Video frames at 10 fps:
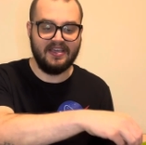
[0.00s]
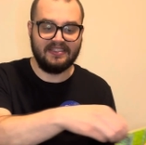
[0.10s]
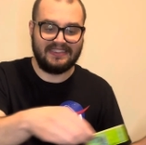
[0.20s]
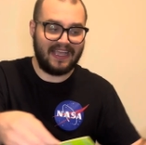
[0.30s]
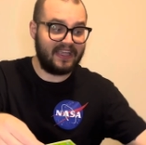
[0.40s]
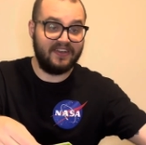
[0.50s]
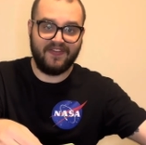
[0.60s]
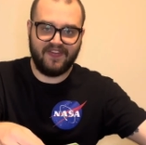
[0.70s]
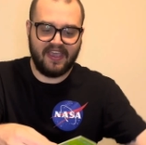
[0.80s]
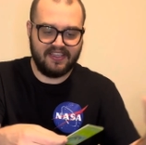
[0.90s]
second
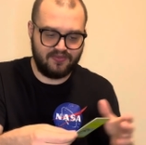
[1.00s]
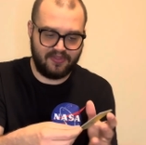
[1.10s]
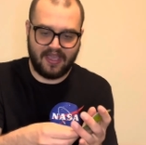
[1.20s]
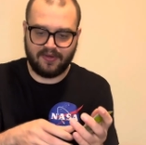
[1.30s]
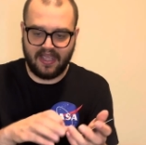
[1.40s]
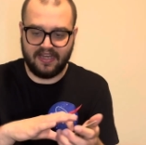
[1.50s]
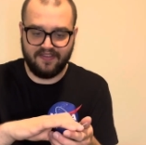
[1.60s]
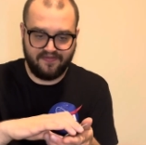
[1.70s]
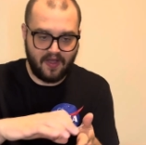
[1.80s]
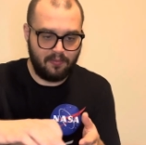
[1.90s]
phase without any
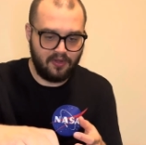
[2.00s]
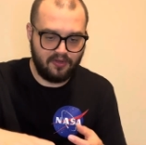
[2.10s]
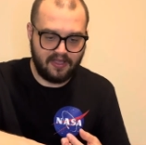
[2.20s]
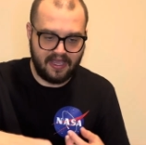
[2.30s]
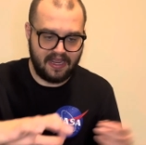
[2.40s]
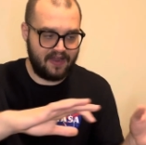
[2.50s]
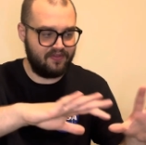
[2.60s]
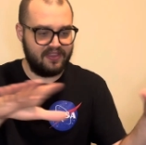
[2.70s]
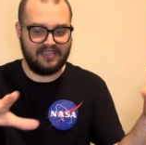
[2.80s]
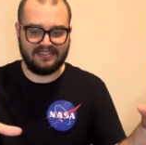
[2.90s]
fumble and
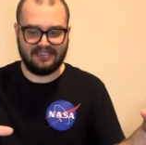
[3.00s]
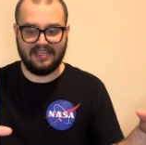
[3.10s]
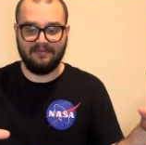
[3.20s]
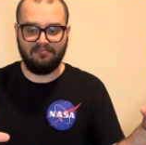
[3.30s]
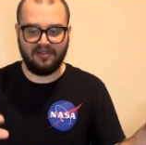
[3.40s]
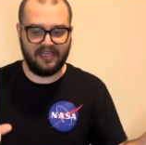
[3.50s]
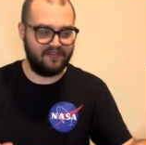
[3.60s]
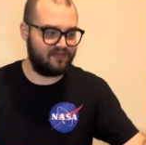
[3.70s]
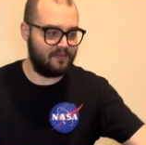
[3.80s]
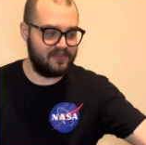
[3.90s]
everything is in play
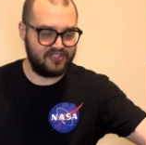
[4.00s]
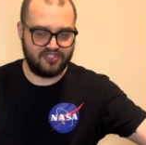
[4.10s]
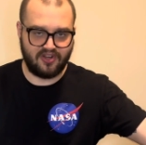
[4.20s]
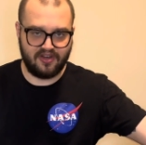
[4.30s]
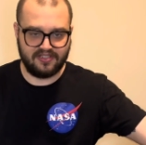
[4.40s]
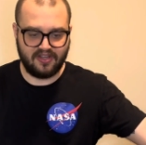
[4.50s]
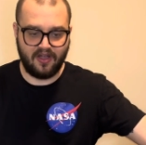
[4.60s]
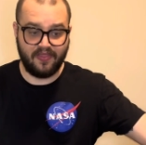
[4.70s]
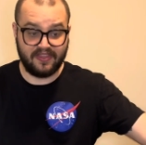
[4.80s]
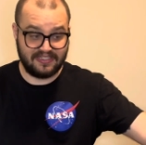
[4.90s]
from the start
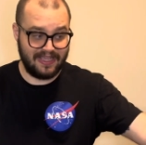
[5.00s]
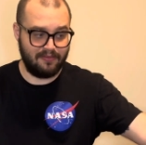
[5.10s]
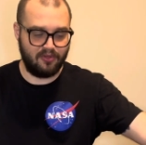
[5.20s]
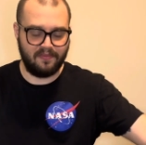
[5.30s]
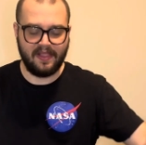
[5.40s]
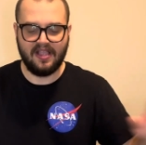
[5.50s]
on the table.